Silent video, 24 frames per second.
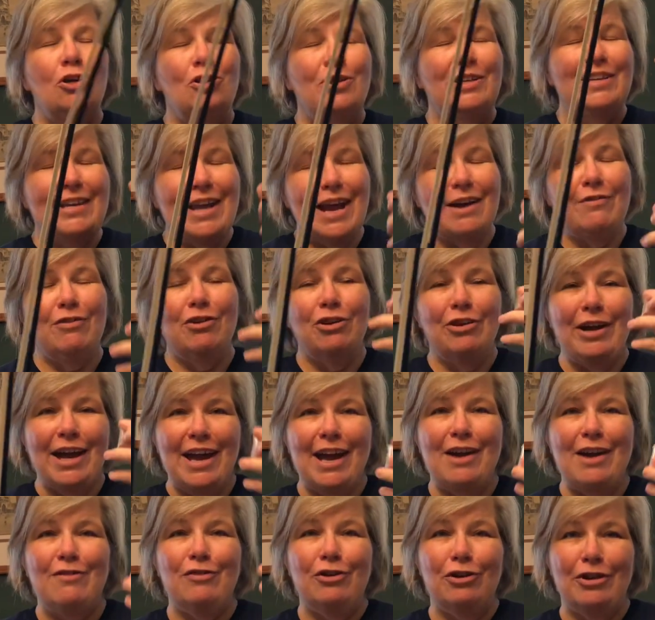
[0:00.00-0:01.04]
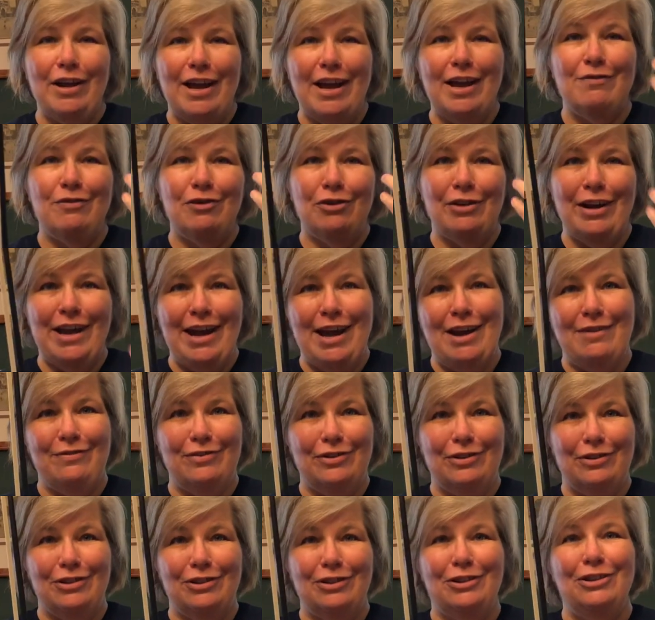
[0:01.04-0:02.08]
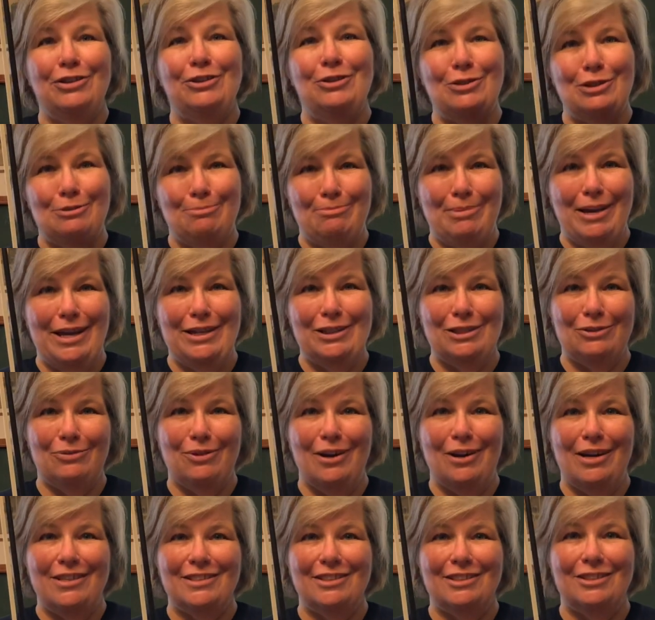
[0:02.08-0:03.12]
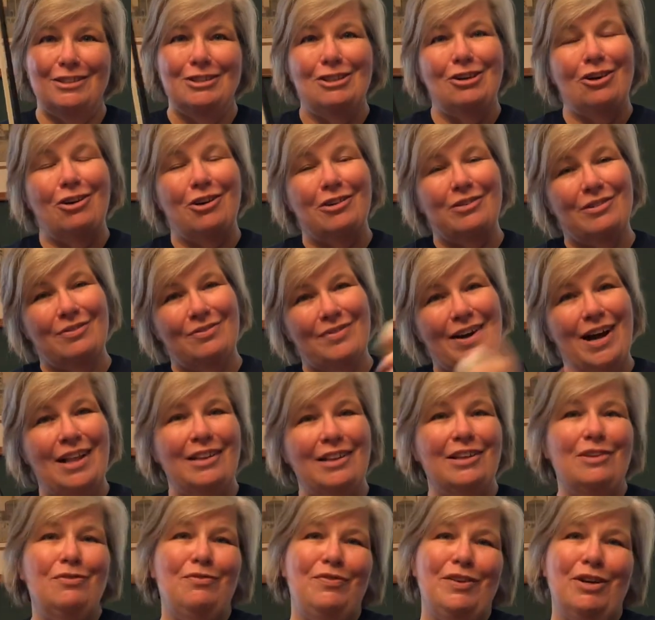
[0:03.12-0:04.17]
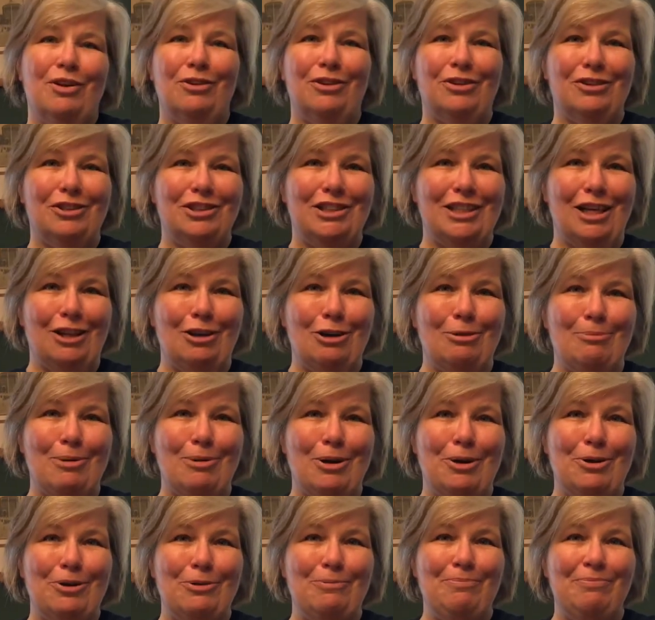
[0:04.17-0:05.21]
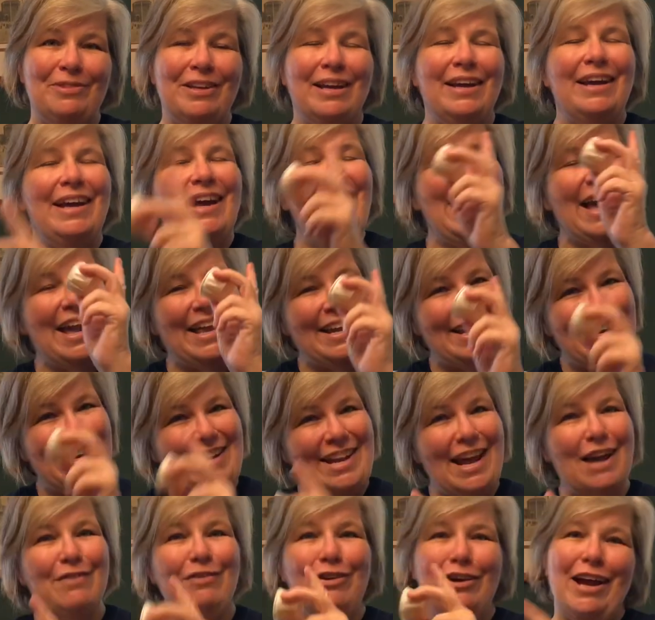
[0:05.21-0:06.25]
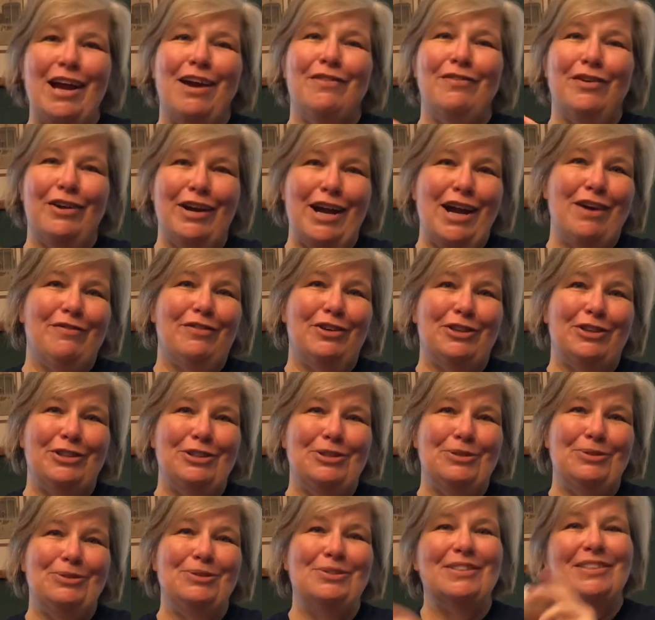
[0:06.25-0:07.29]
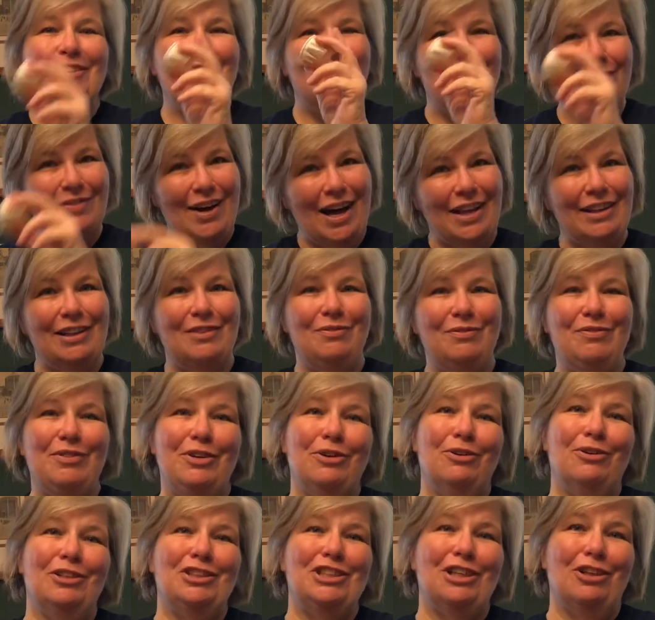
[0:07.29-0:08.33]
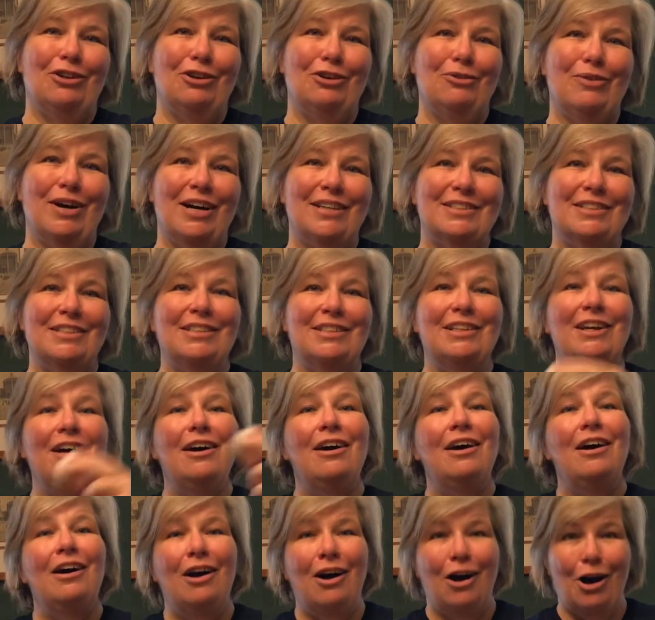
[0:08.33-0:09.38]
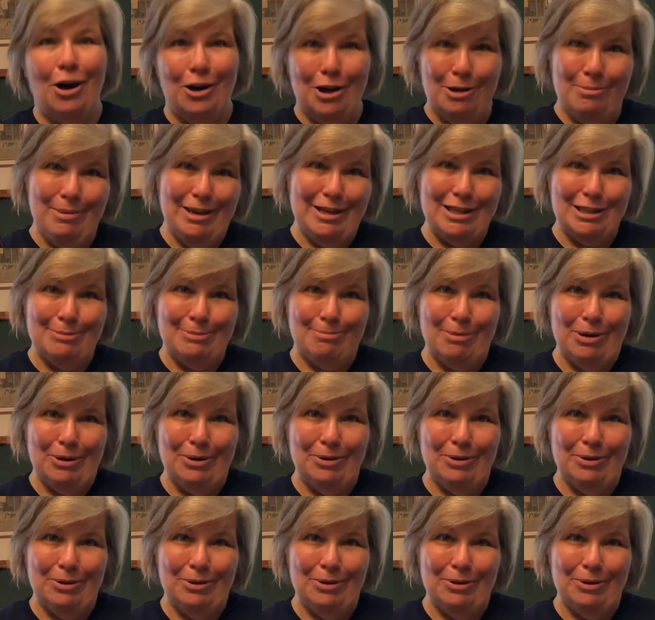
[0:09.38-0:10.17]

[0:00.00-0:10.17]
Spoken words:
Never, ever, ever, ever use base rosin on a violin, viola, or cello bow, and never, ever, ever use violin, viola, cello rosin on a bass bow.